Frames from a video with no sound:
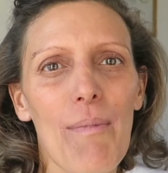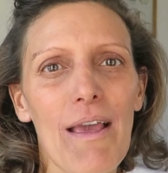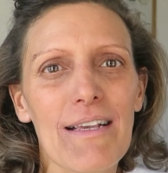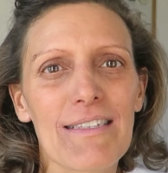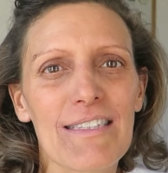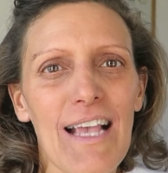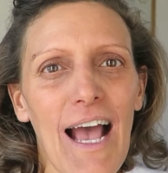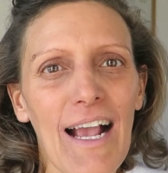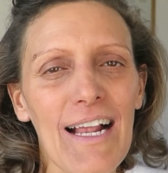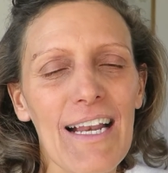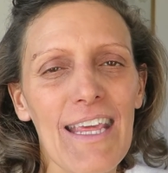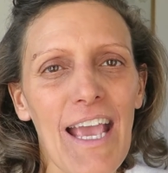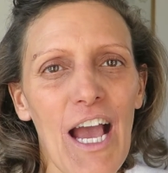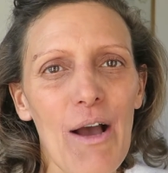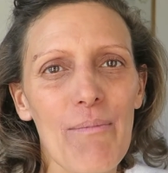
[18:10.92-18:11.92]

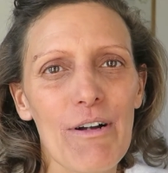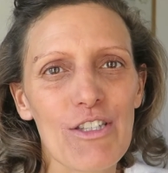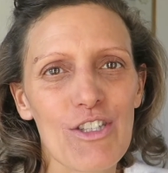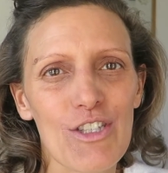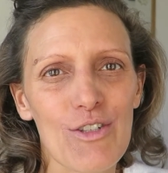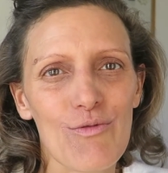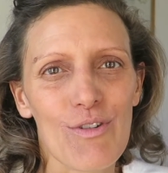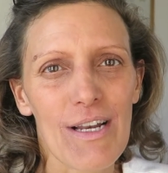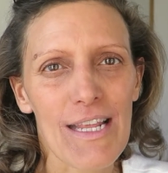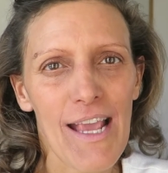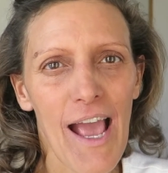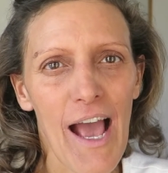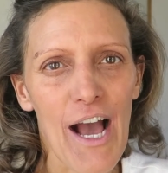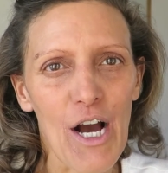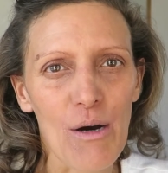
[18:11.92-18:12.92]
exactly how much it's really
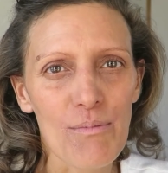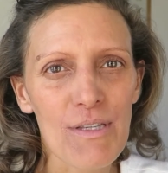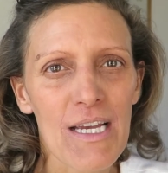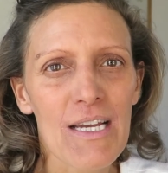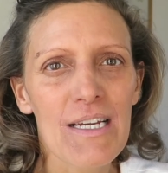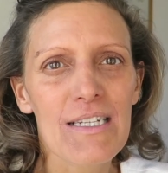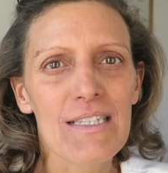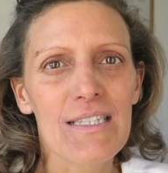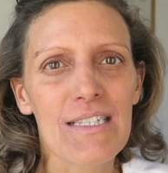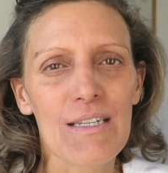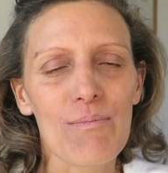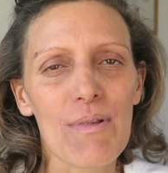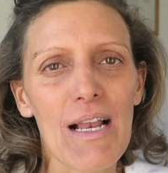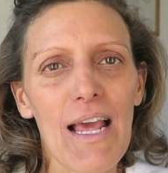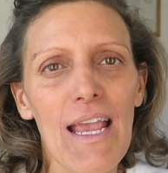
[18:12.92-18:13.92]
helped
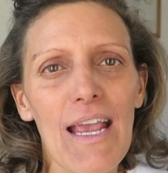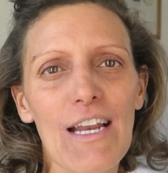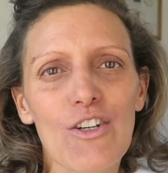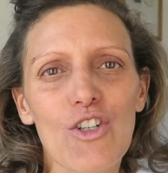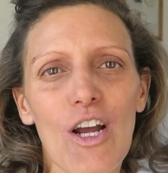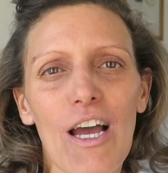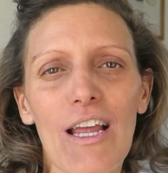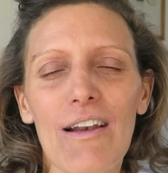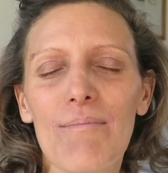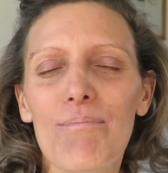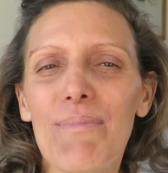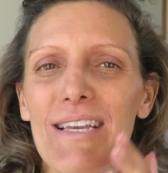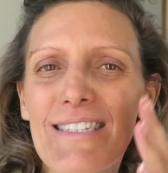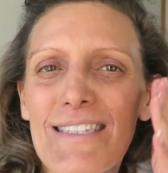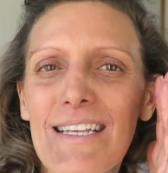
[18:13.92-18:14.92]
stimulate and try and
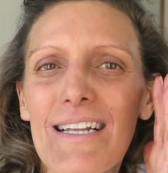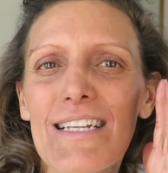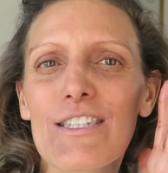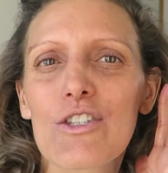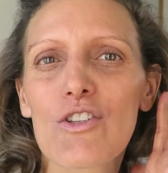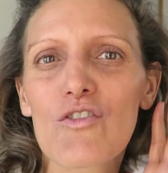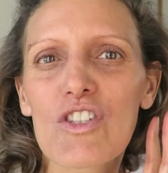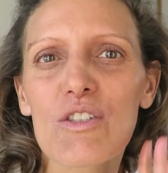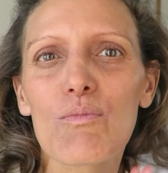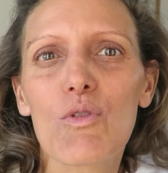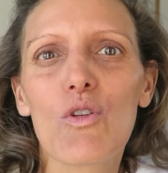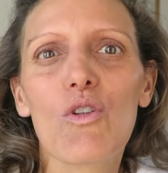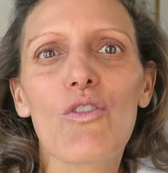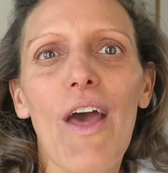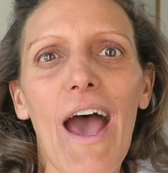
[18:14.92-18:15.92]
basically sort of
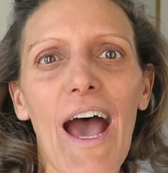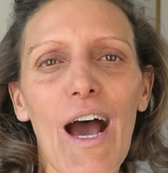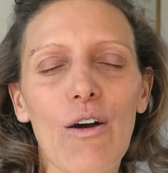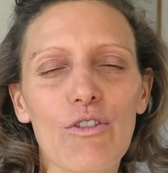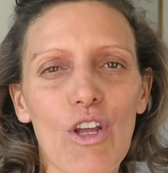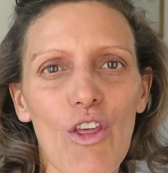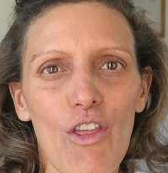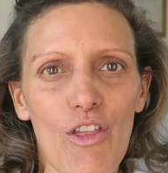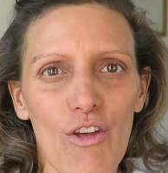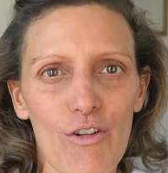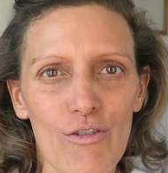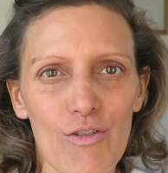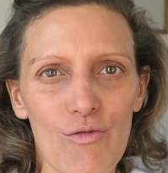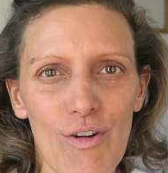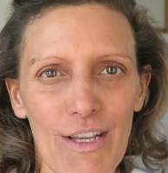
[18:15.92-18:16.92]
smooth out
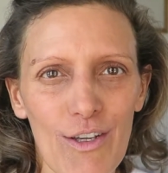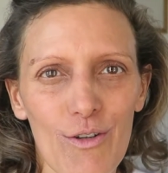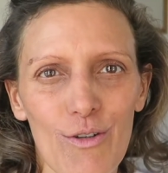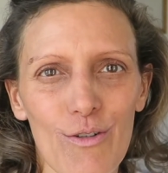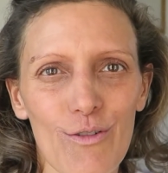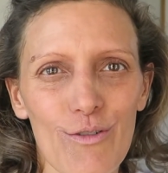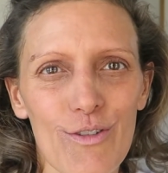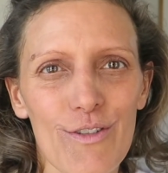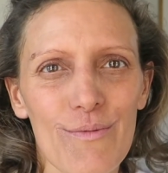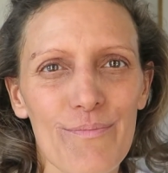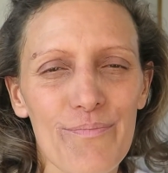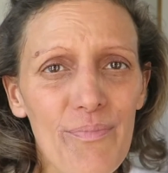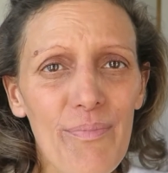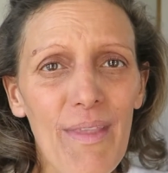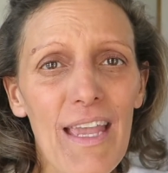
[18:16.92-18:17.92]
those wrinkles.
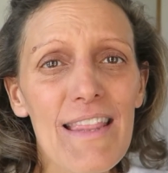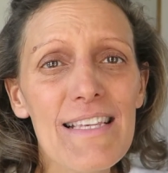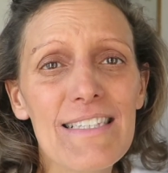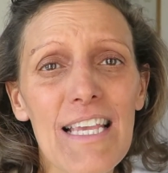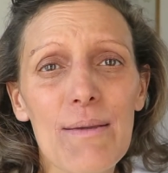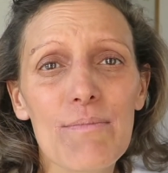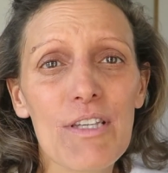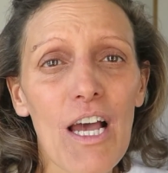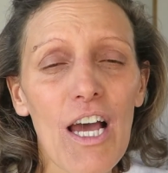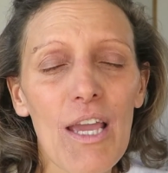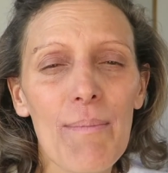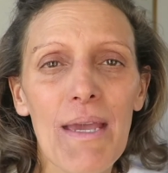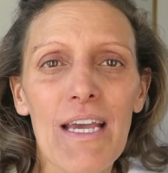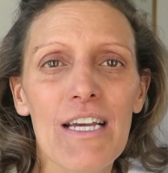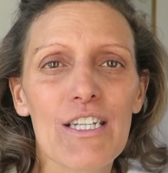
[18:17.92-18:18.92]
At the same
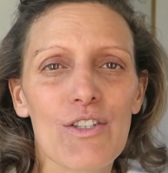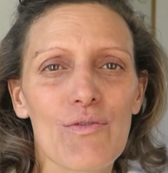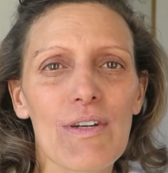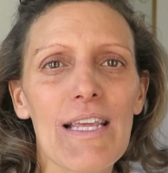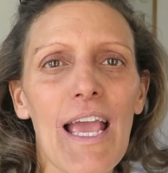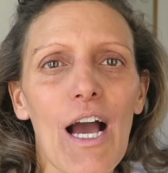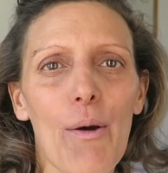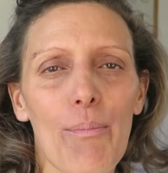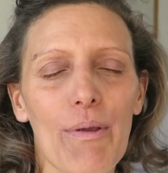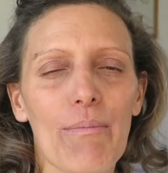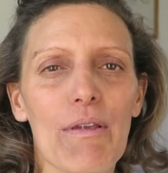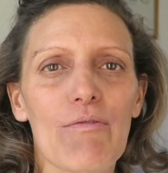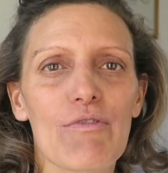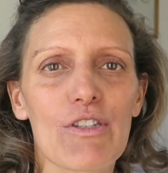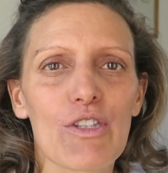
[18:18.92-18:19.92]
time, it's really helping
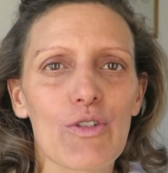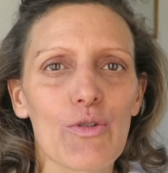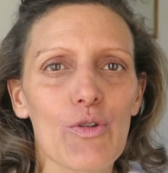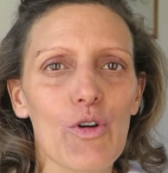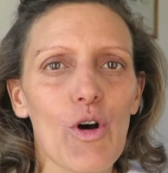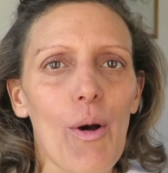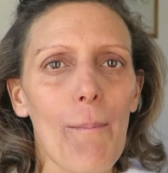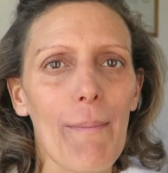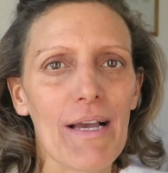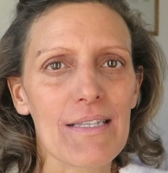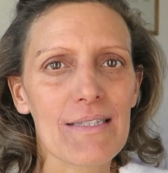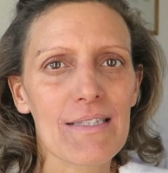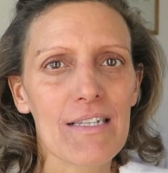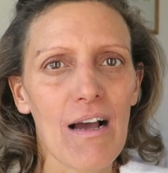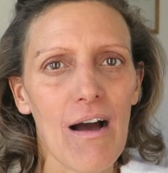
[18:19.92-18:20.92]
me restore my
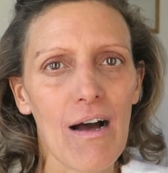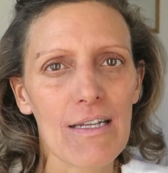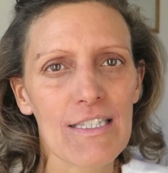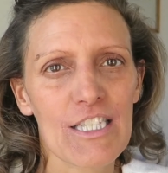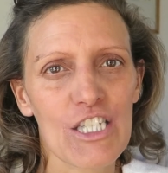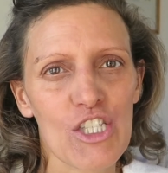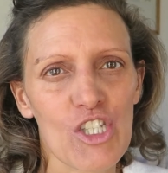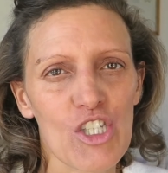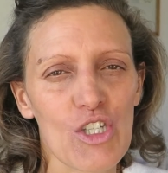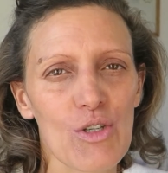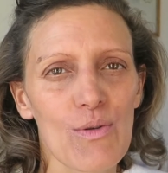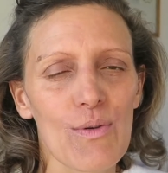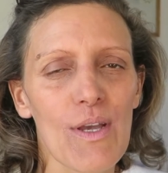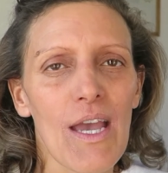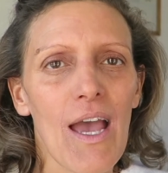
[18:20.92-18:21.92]
scar
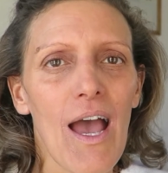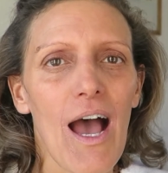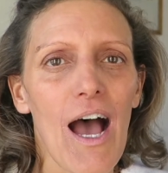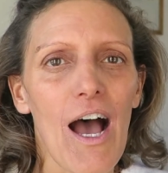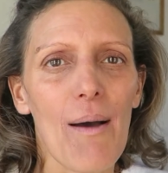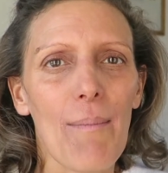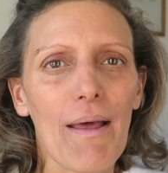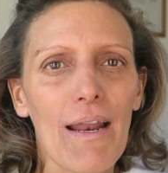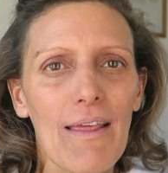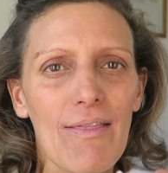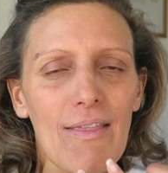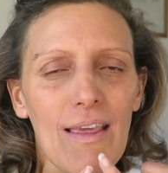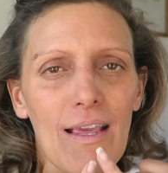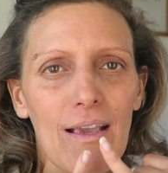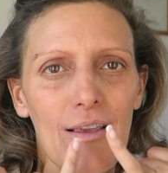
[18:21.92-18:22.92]
tissue, and I
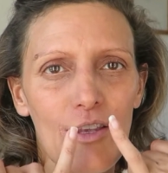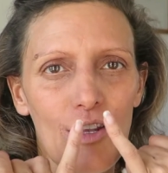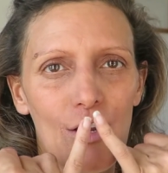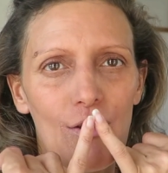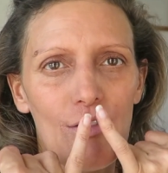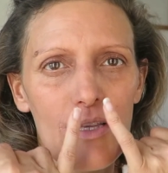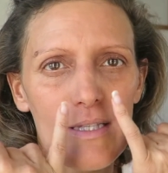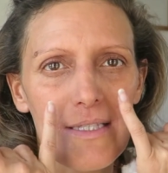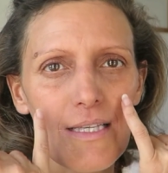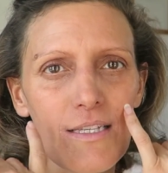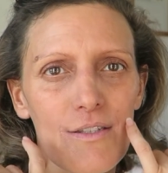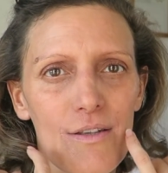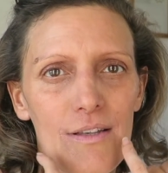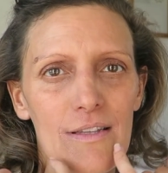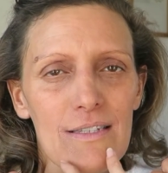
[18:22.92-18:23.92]
think, you know,
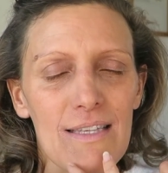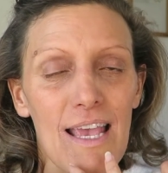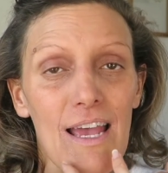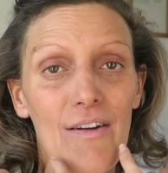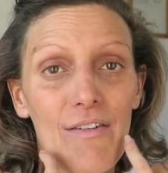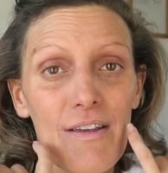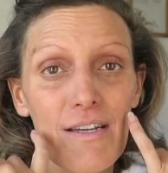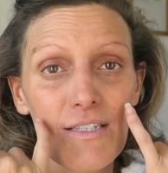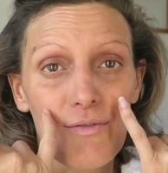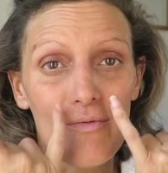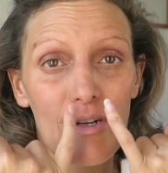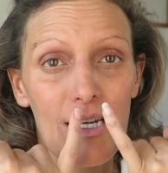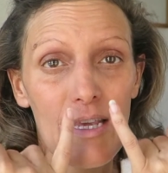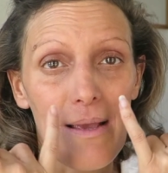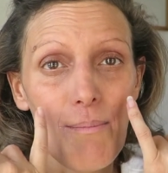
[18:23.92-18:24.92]
this area has
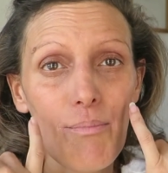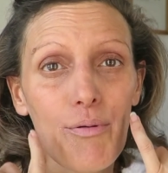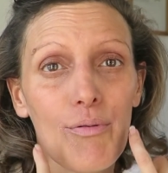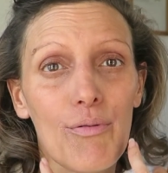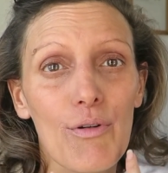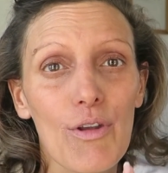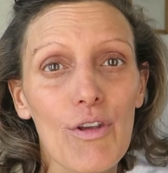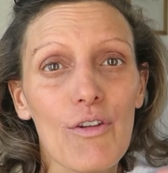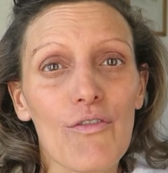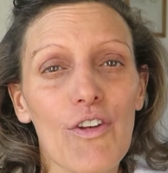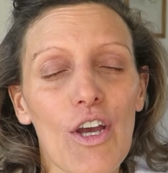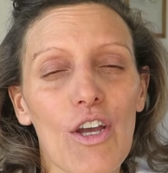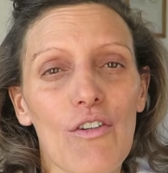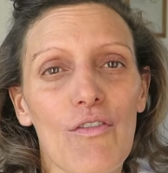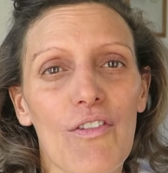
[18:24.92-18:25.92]
really improved
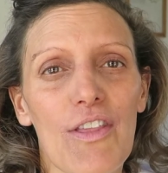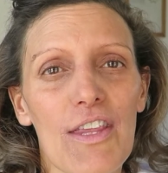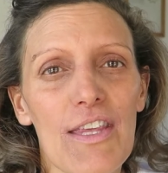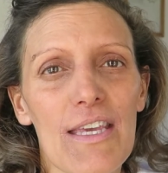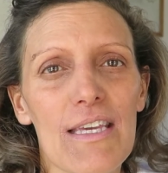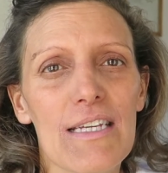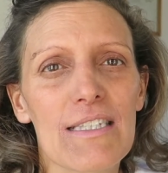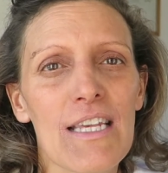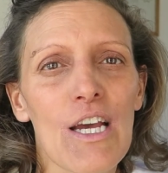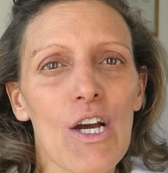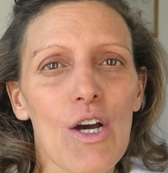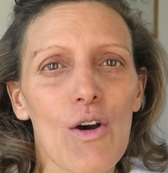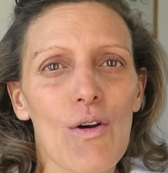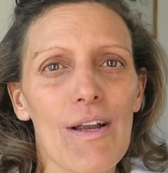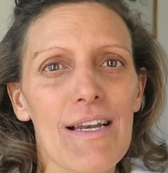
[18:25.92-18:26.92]
over the years,
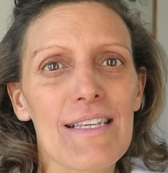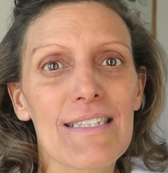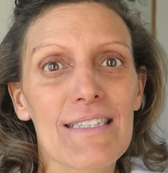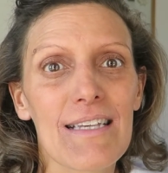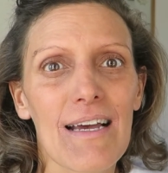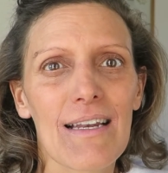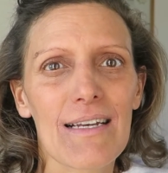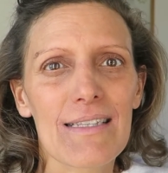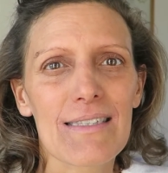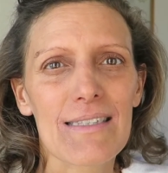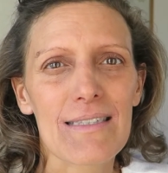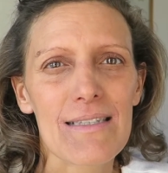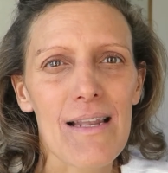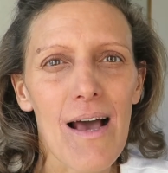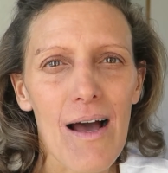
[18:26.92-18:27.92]
or at least certainly
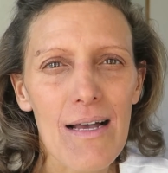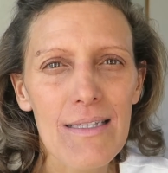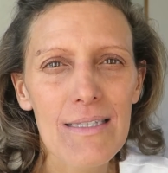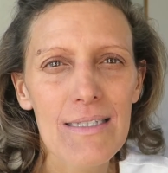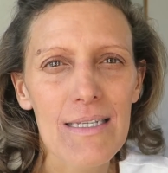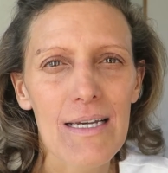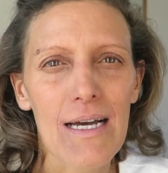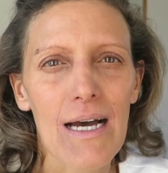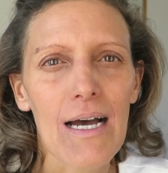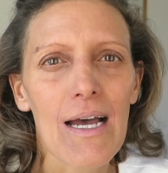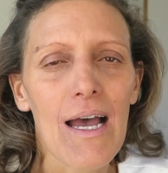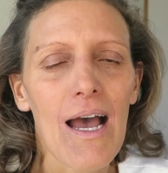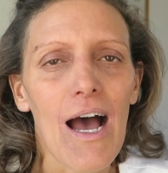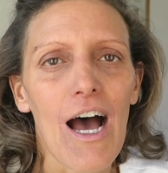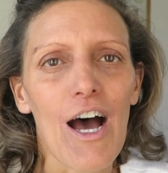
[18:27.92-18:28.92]
since last year,
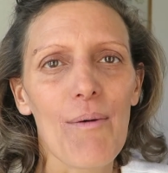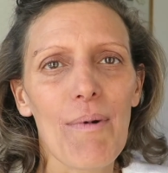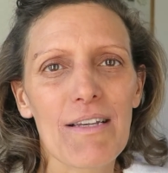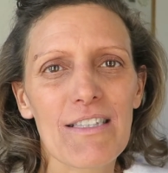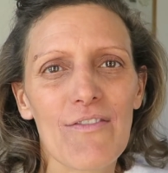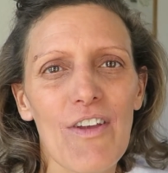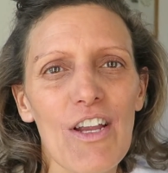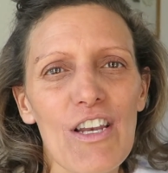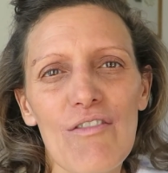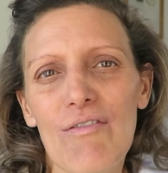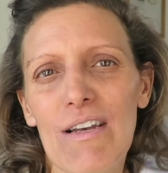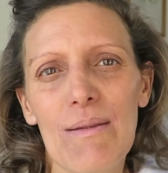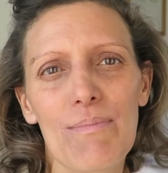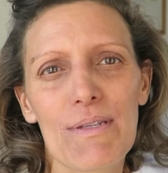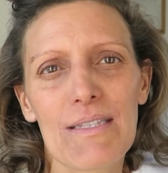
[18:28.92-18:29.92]
as I've only
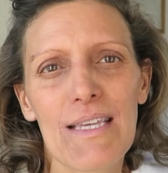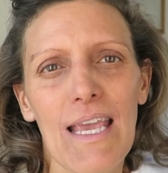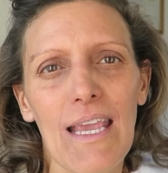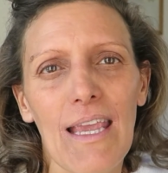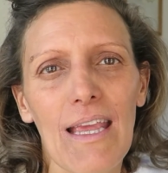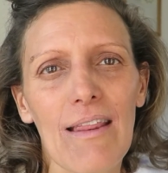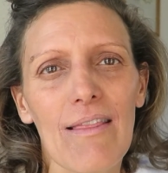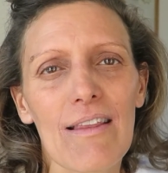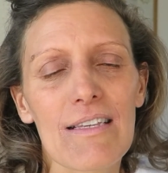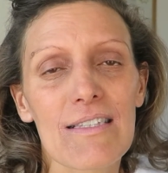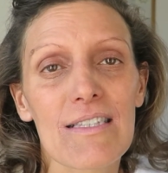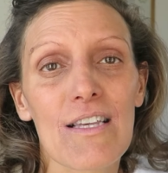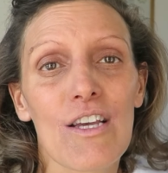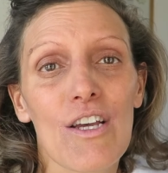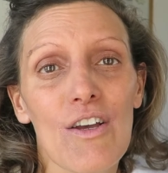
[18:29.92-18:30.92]
really been taking this